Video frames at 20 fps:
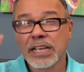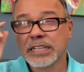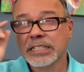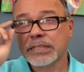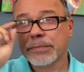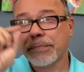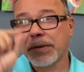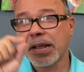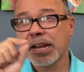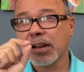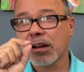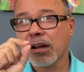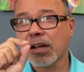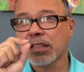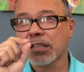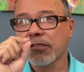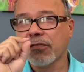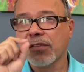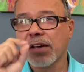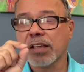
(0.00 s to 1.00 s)
depending on
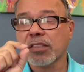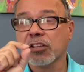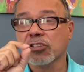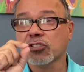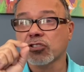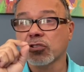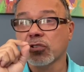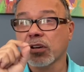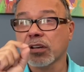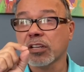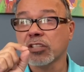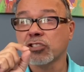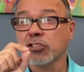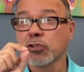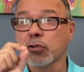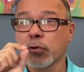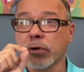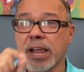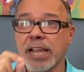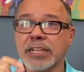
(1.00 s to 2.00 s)
the effect that you're looking to
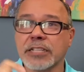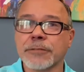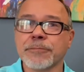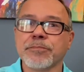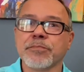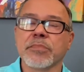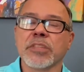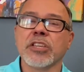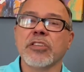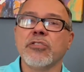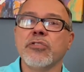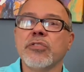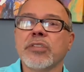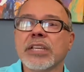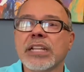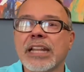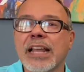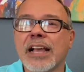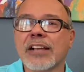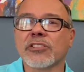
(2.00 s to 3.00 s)
create, you
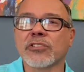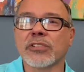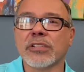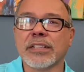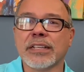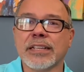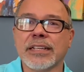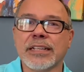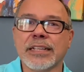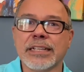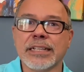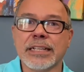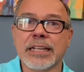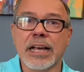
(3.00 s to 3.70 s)
can actually